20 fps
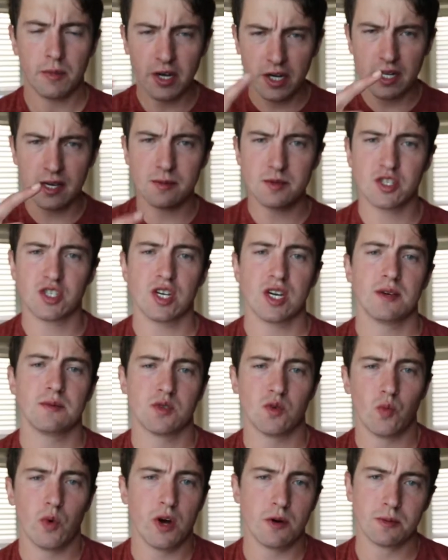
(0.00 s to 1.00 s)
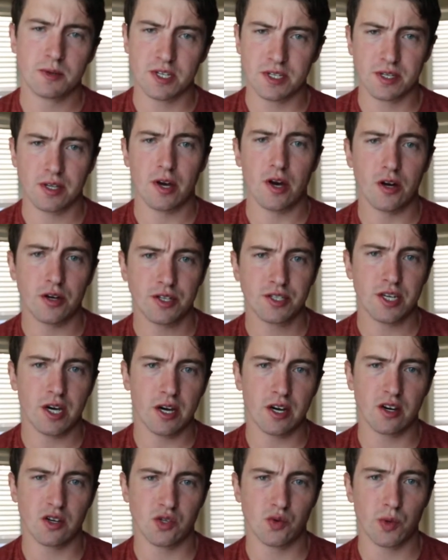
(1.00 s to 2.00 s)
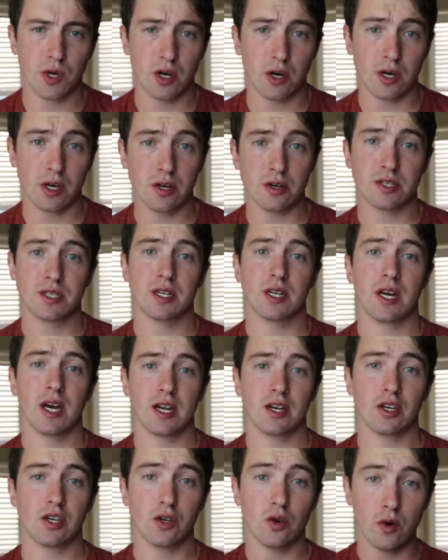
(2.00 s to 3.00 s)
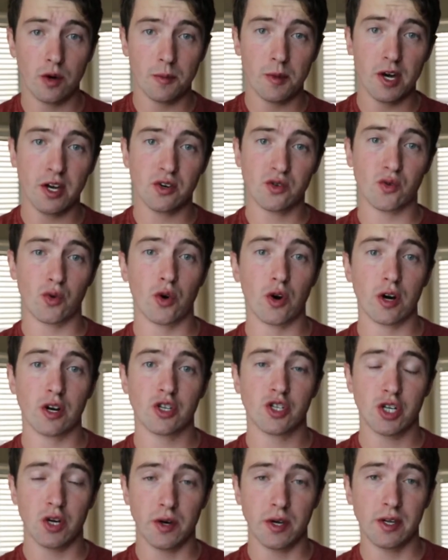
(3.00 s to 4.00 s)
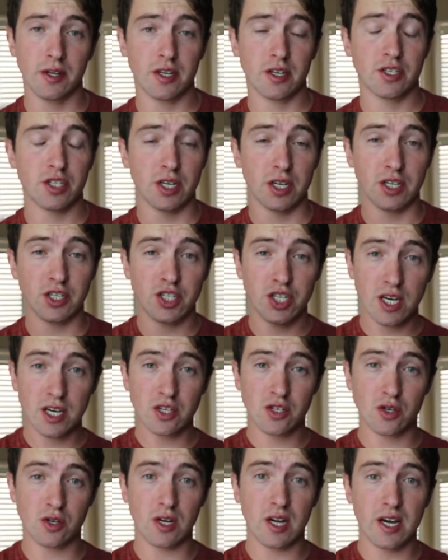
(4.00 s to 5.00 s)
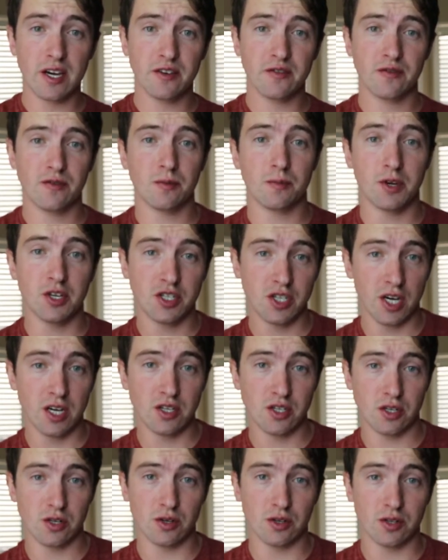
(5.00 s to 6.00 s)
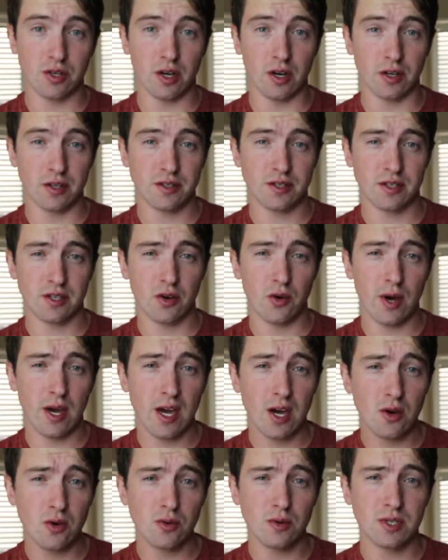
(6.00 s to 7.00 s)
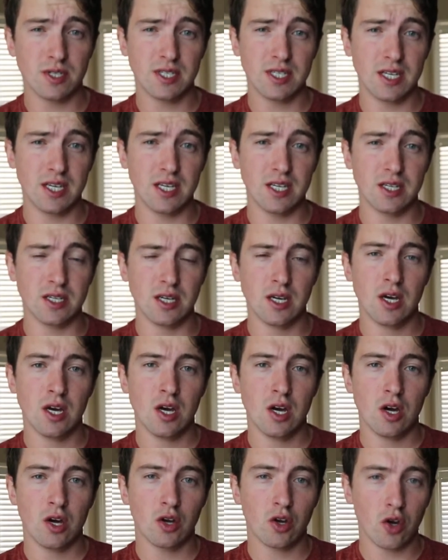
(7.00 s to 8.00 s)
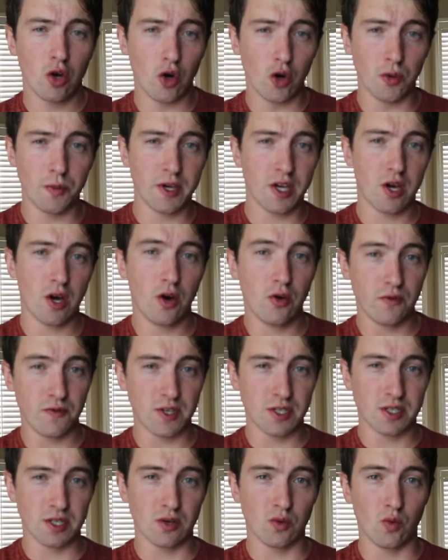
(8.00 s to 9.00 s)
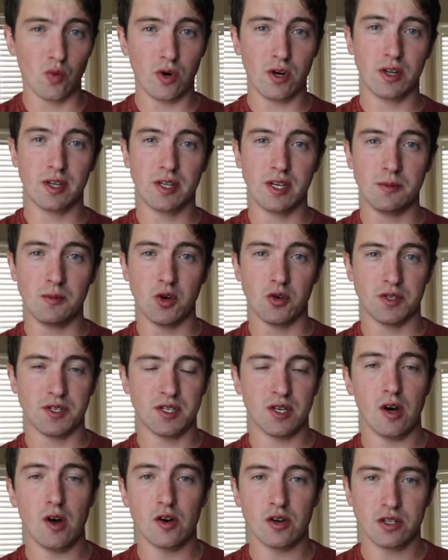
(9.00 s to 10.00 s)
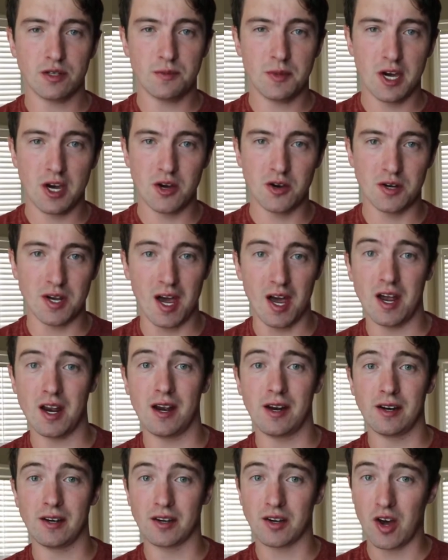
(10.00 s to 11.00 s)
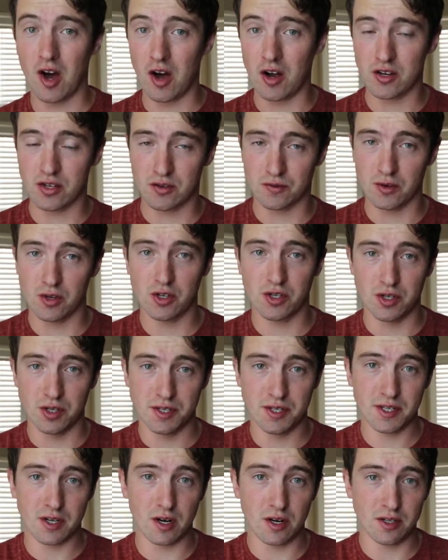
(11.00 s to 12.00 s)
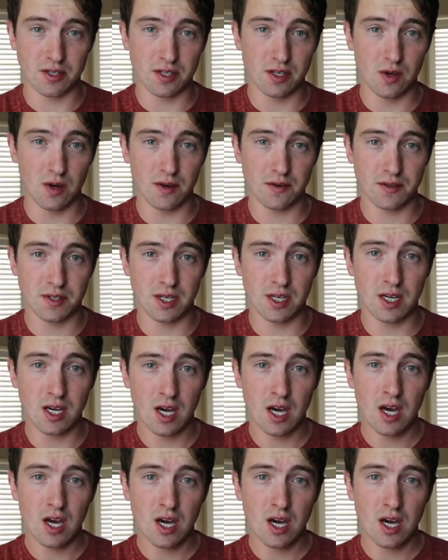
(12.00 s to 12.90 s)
name is James and welcome to Thought Tigers. We are here to let your mind roar and show you that you can change your life by changing your thoughts. So how did Colby Covington, one of the most talked about and controversial stars in the UFC,